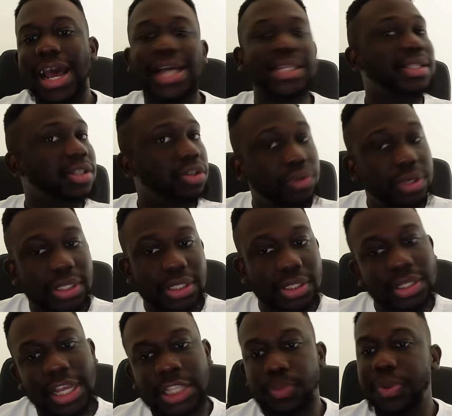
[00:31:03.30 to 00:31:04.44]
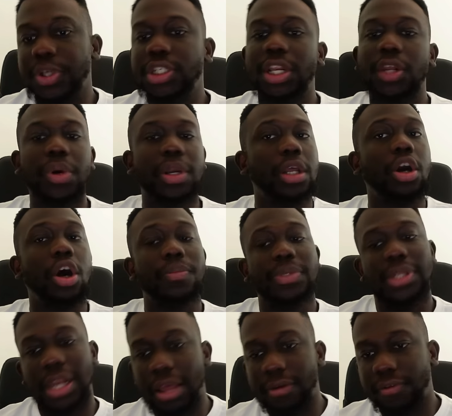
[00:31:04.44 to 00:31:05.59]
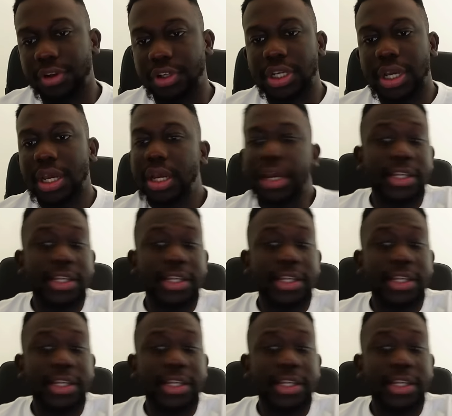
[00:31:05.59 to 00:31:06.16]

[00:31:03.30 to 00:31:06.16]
has its risks, especially when it comes to leverage.